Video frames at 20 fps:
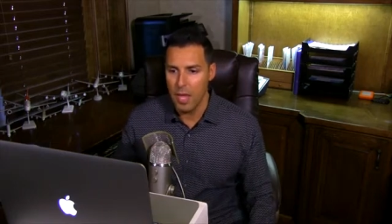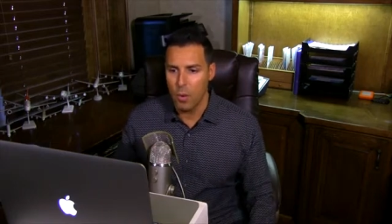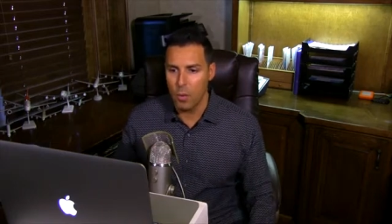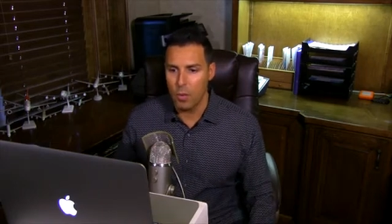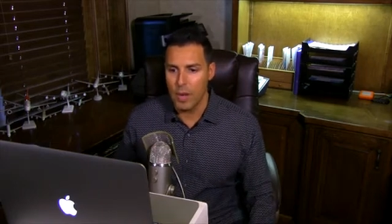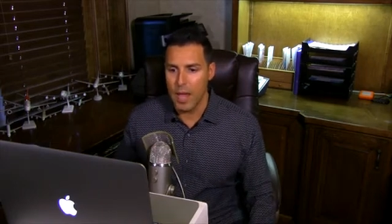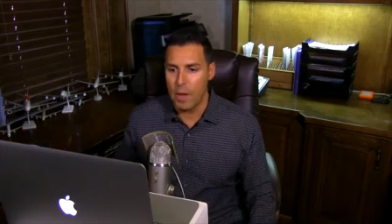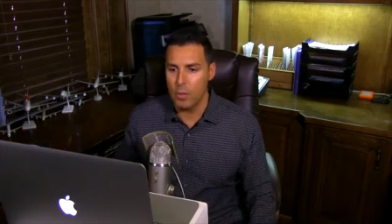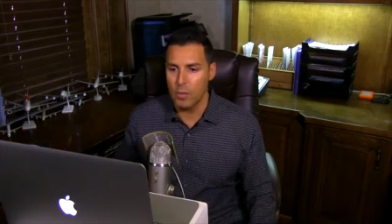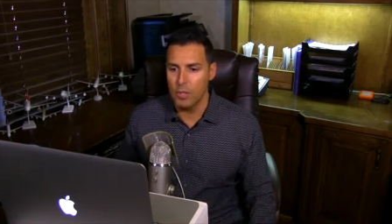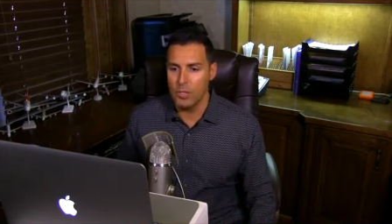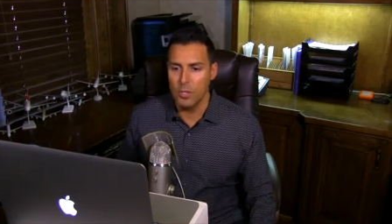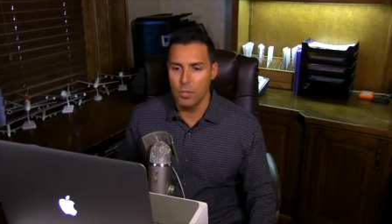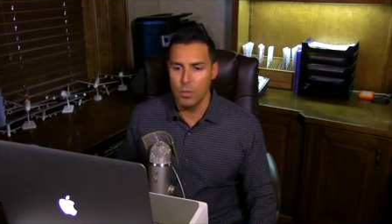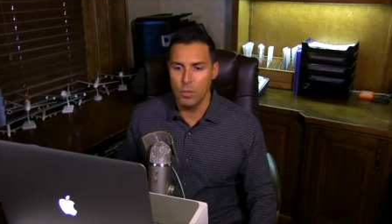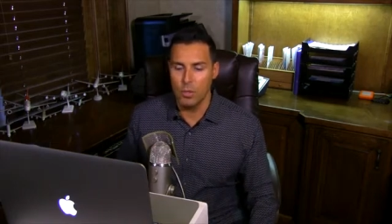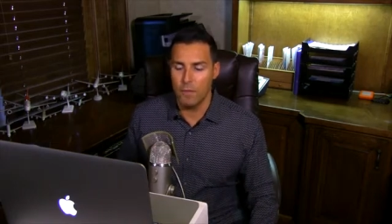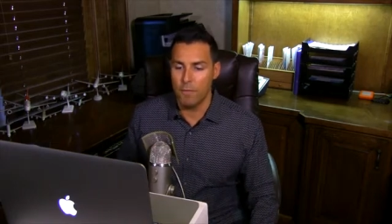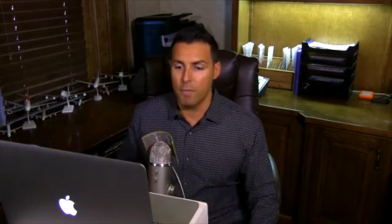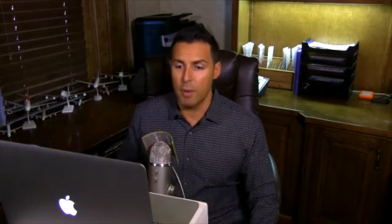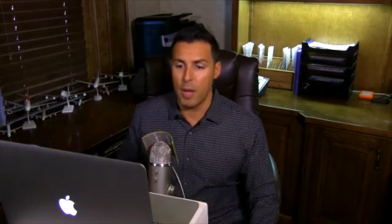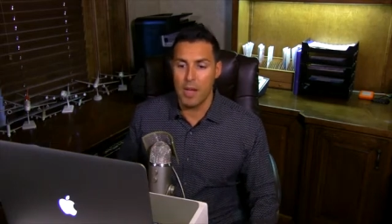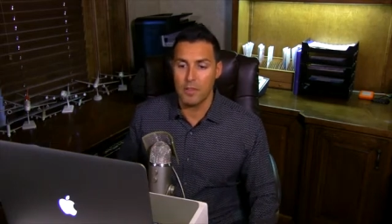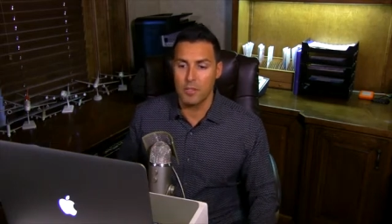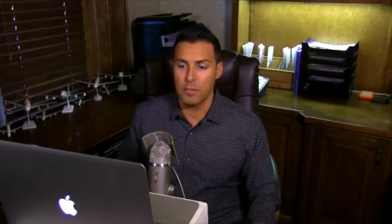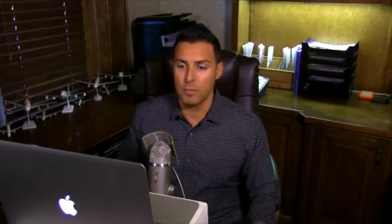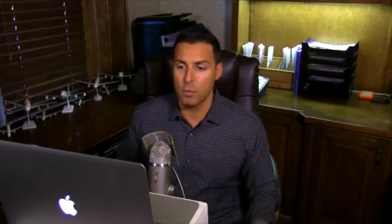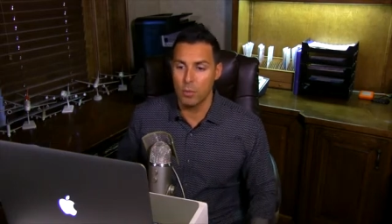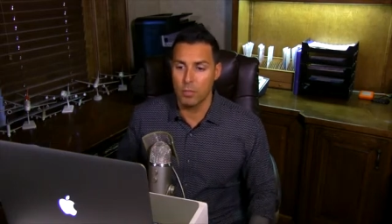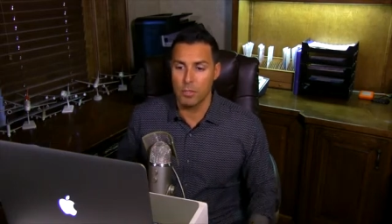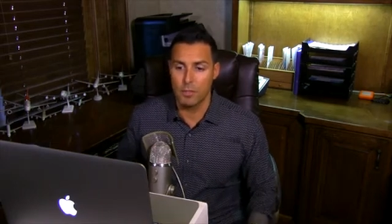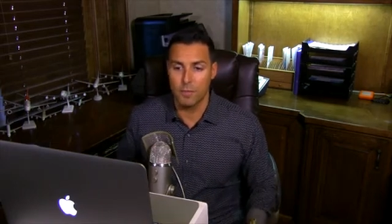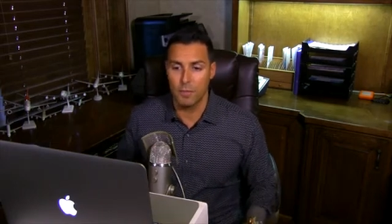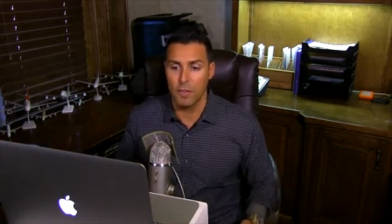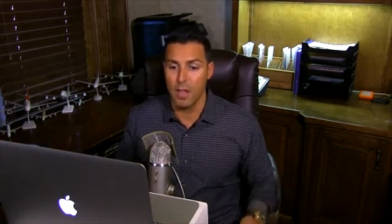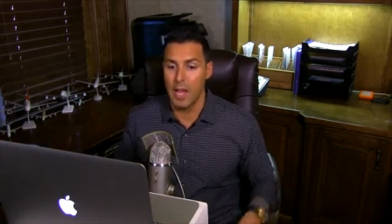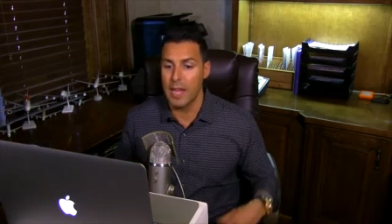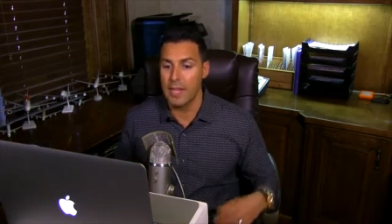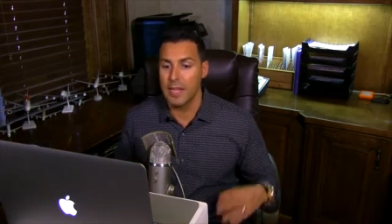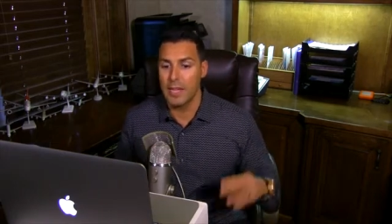What I would do, if possible, is
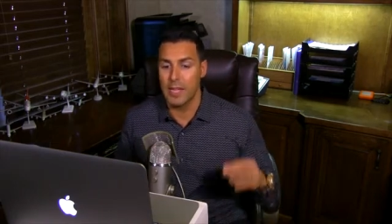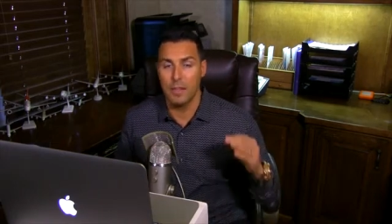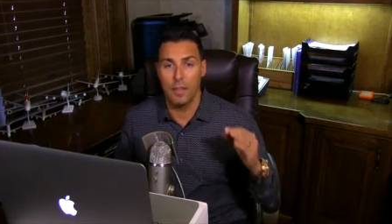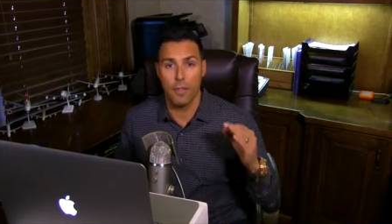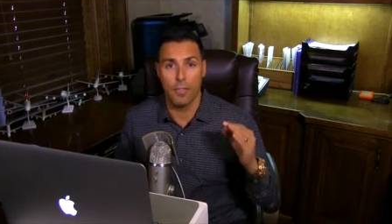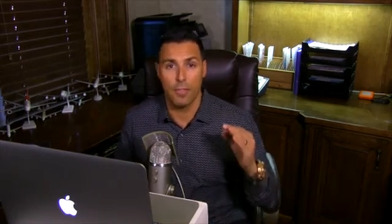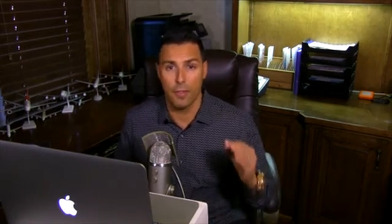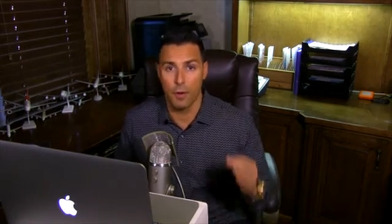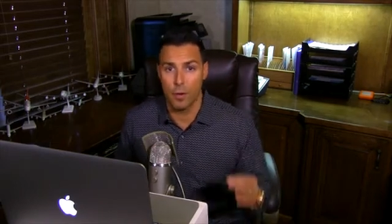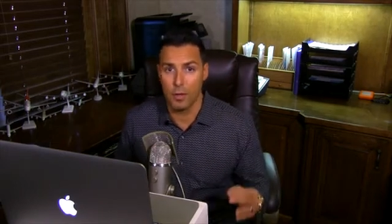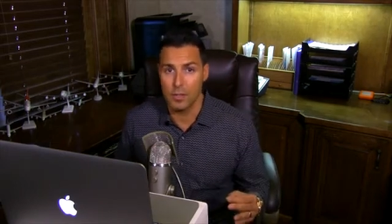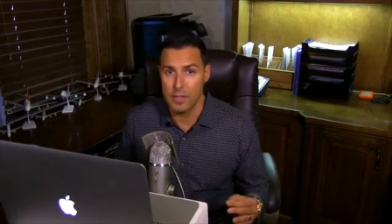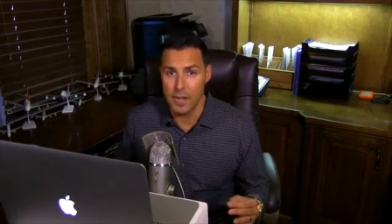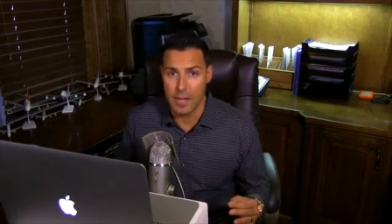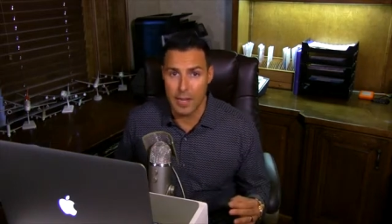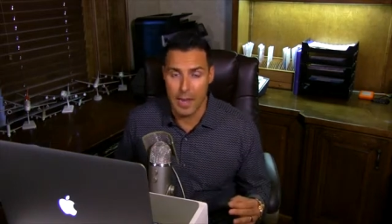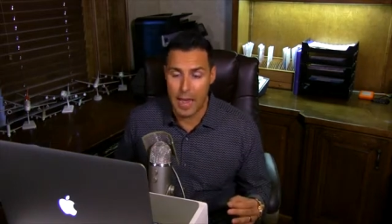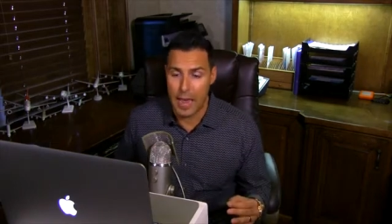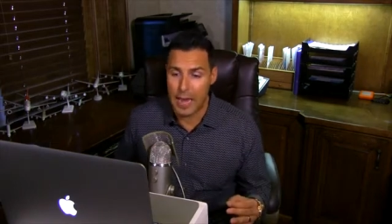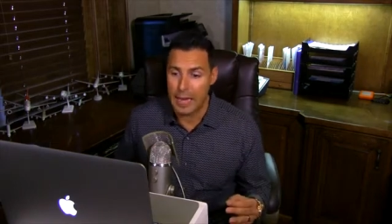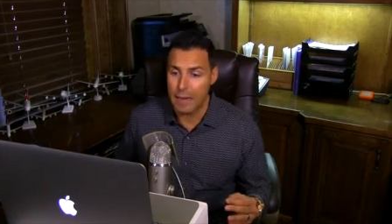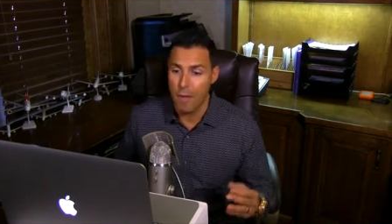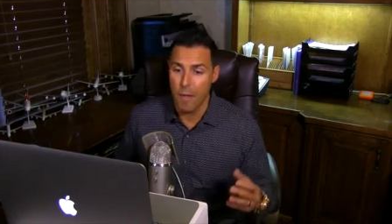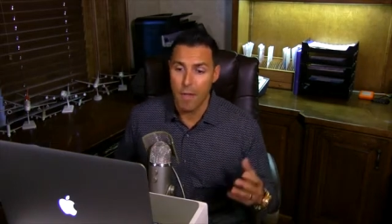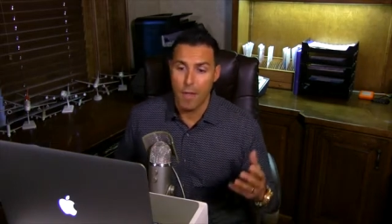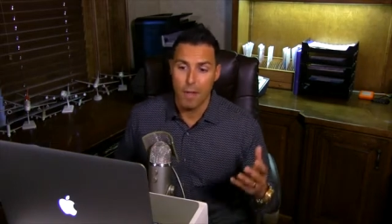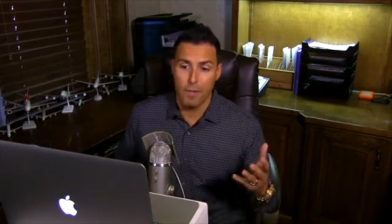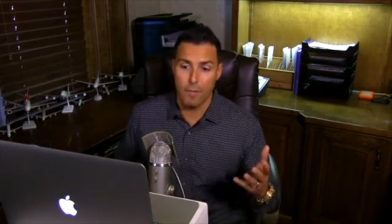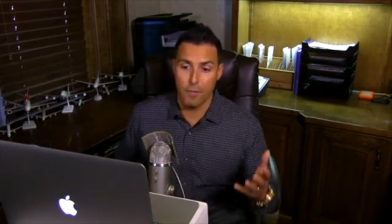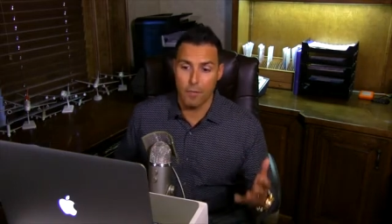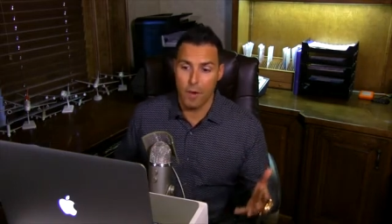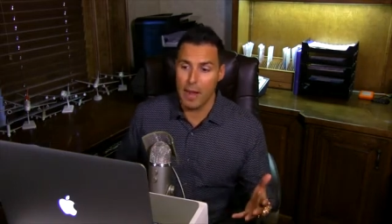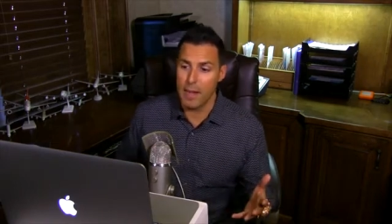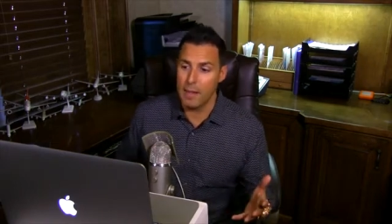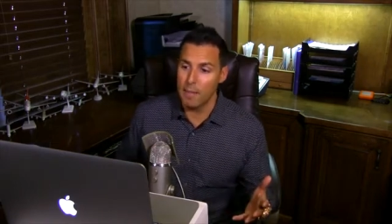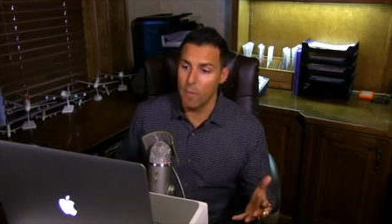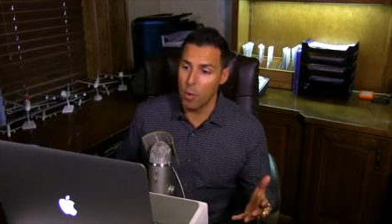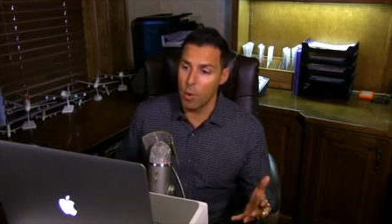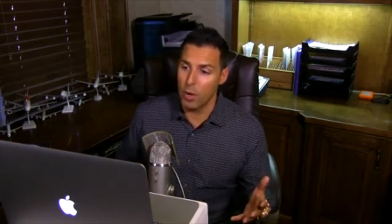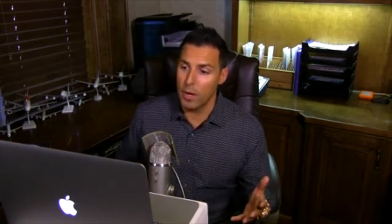flying in a Thursday night,
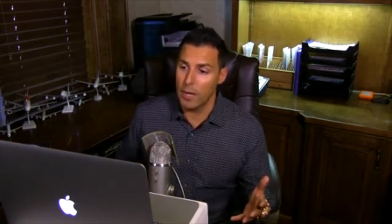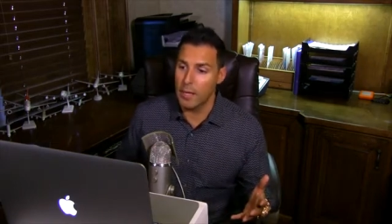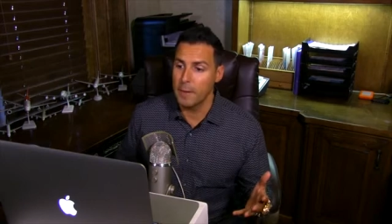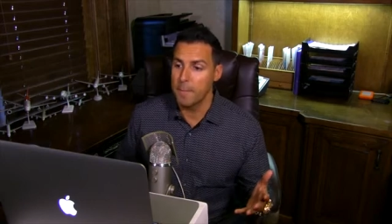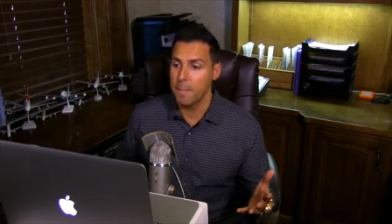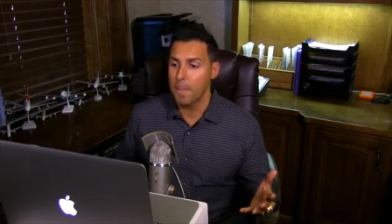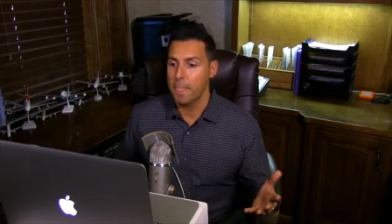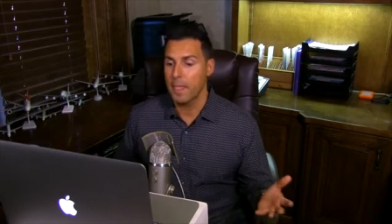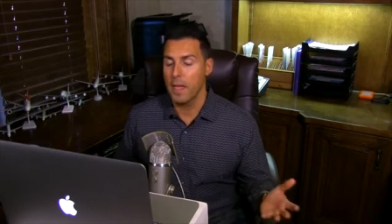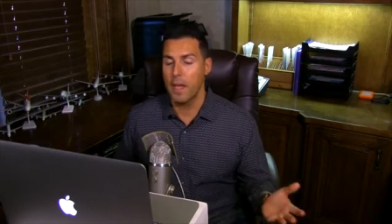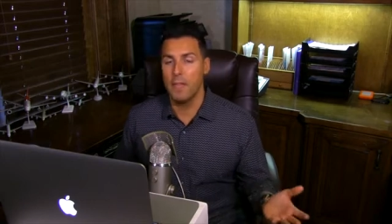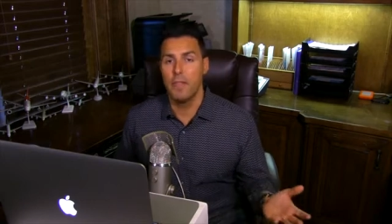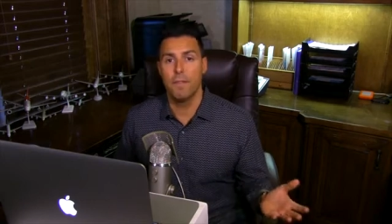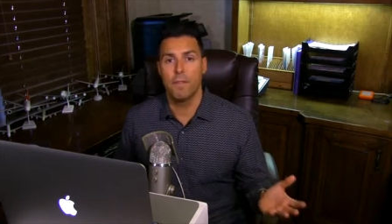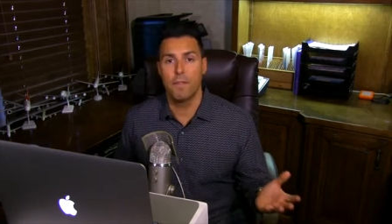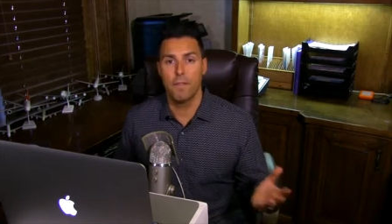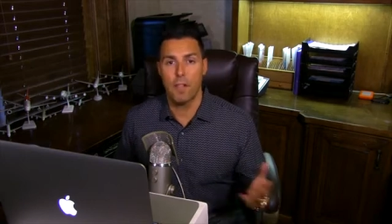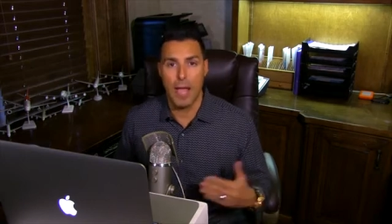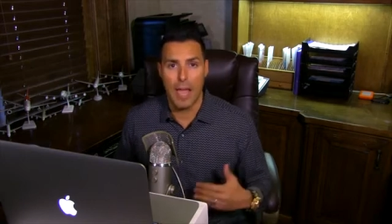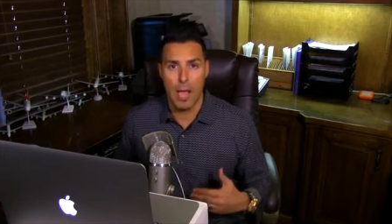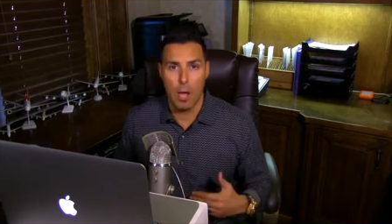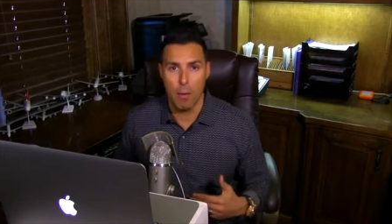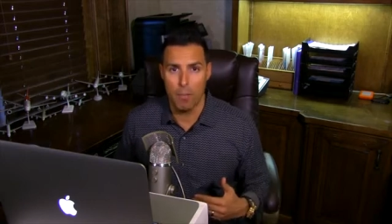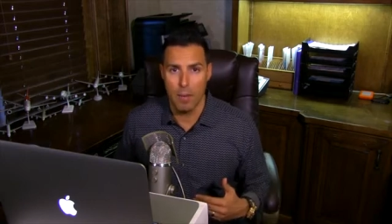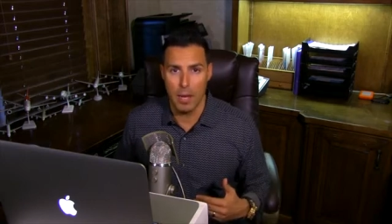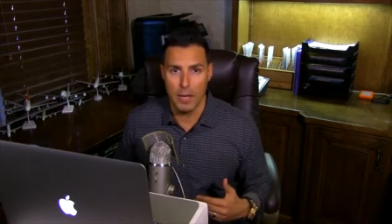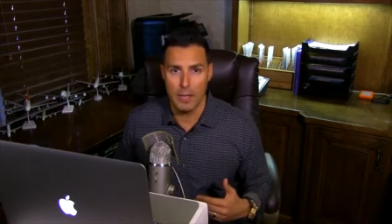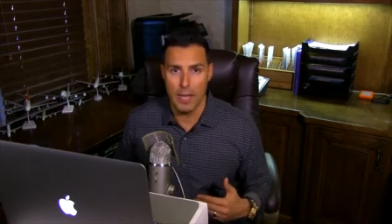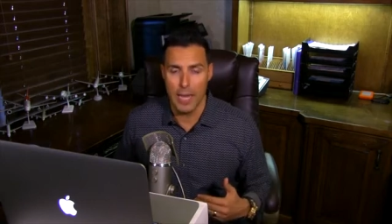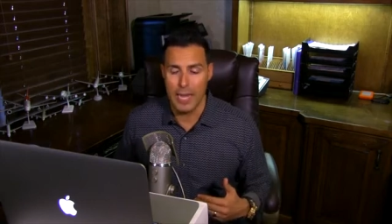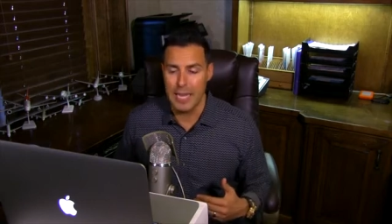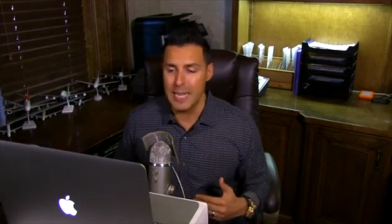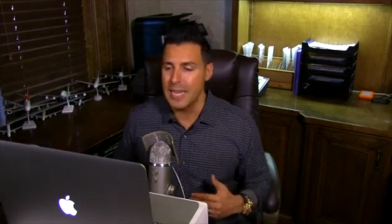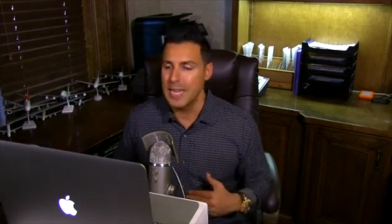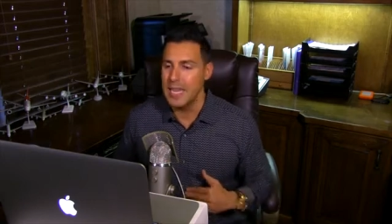Friday morning, and then fly out Monday.